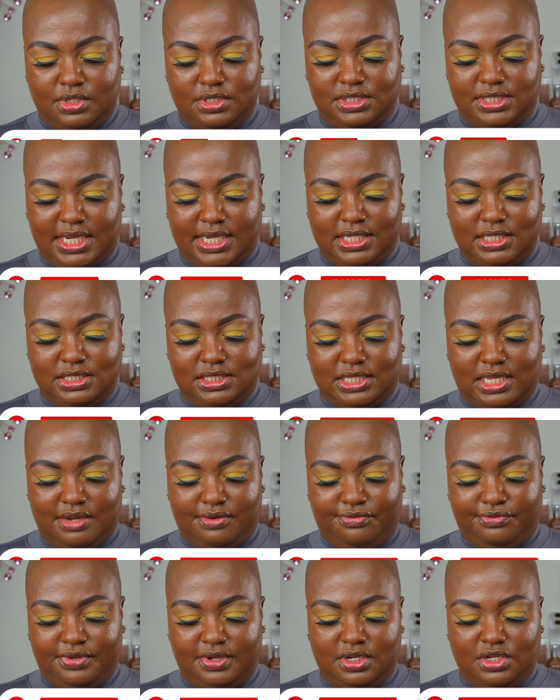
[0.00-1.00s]
a second skin
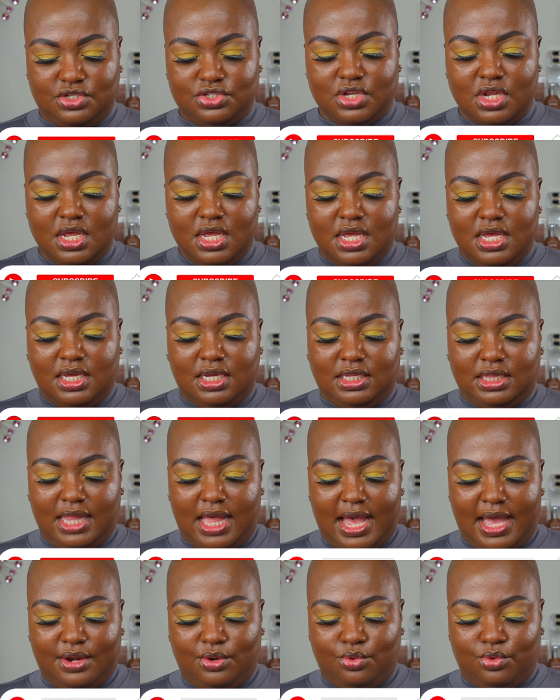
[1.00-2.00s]
finish,
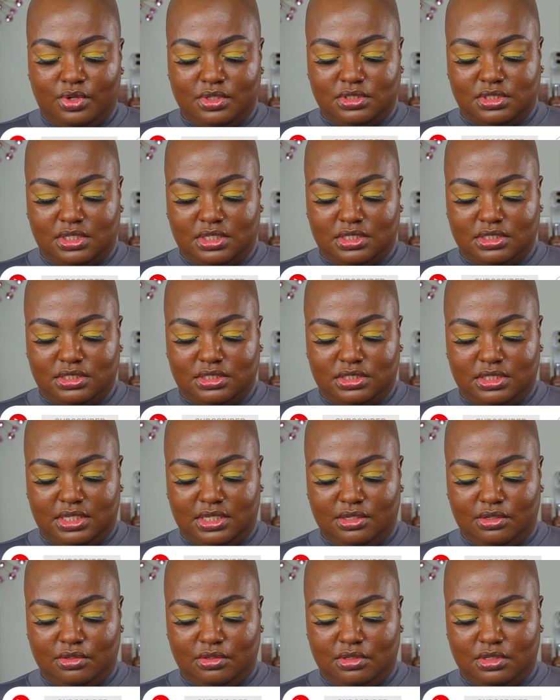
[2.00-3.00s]
glide on to
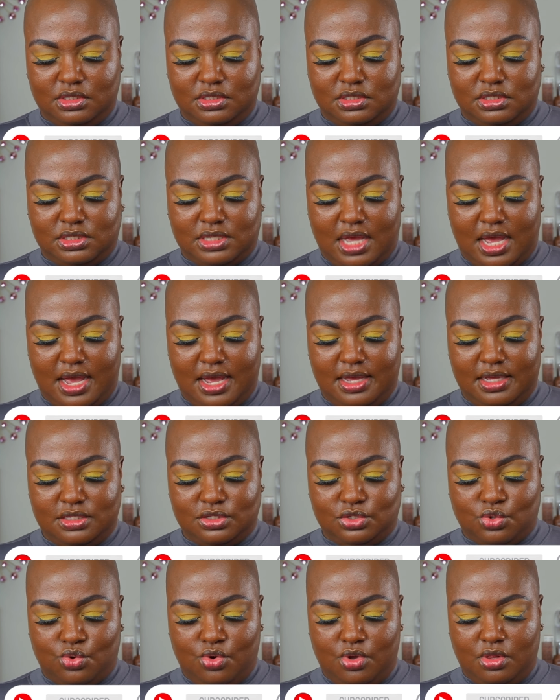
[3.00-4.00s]
conceal and
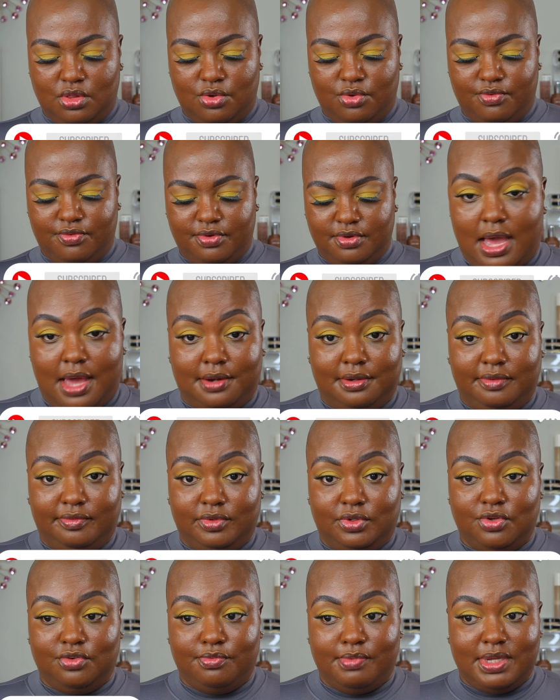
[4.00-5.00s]
disguise all over. I don't even
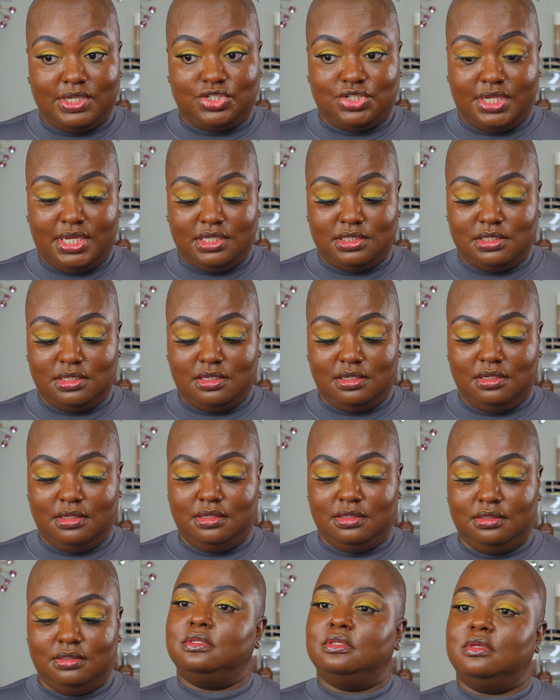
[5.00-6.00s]
know if my shades are
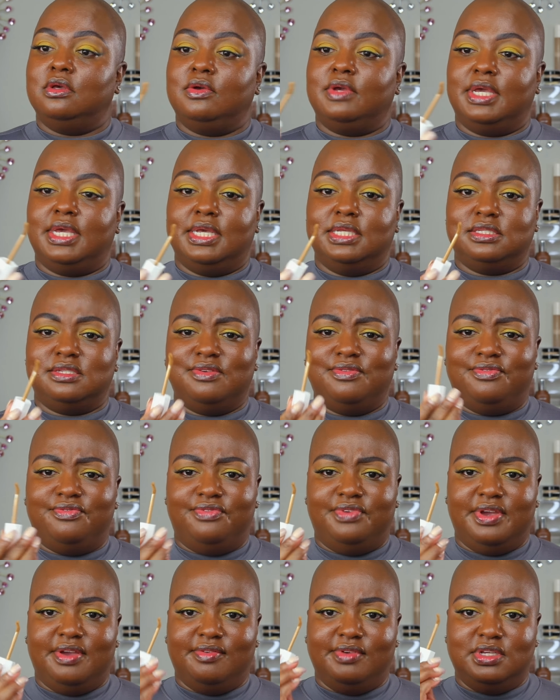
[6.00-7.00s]
good. Okay, it's a
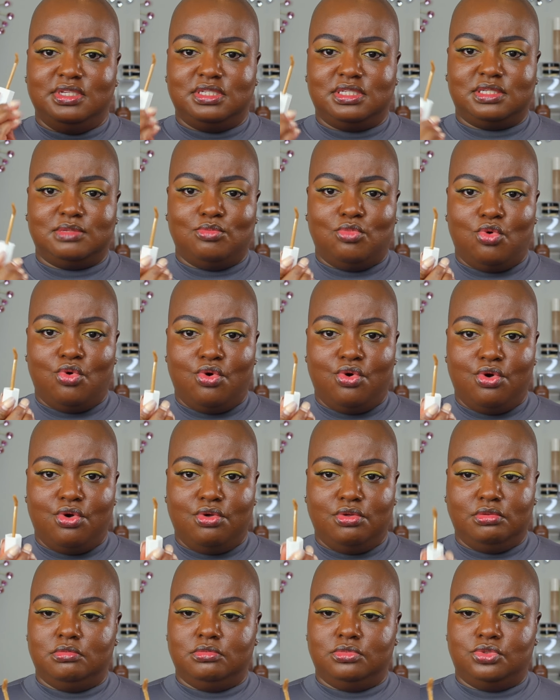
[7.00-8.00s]
very
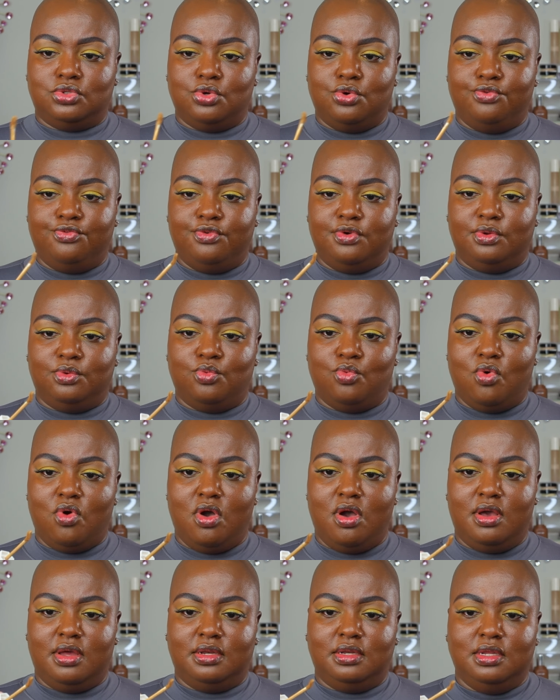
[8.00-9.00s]
small doe foot
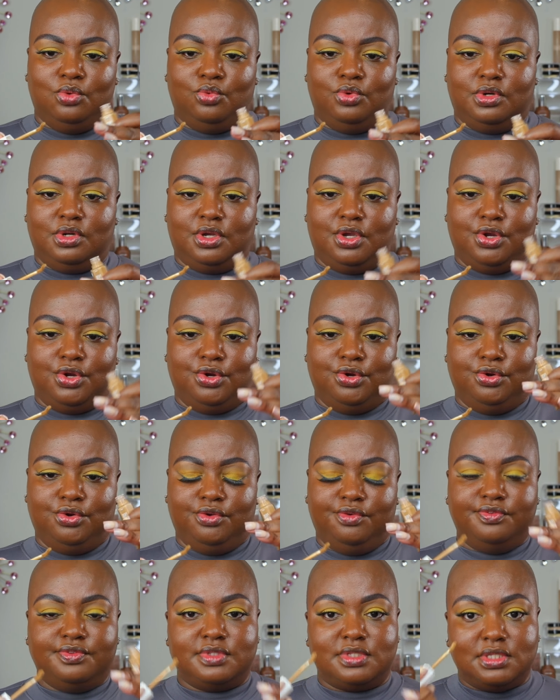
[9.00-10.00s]
wand with a
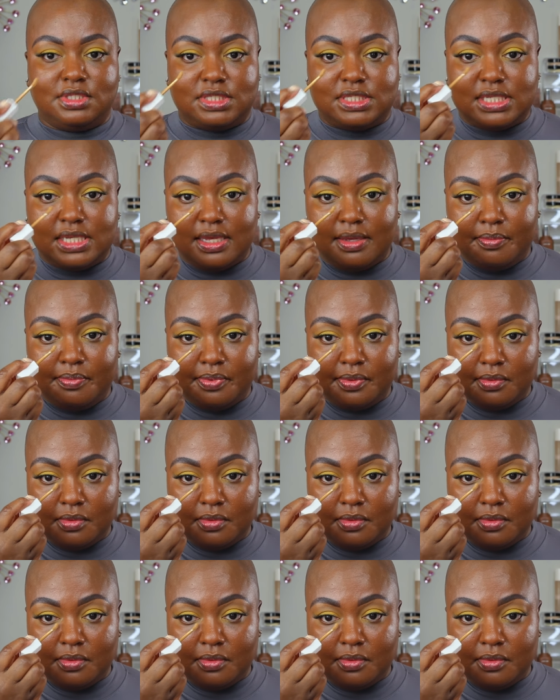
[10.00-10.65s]
curved tip,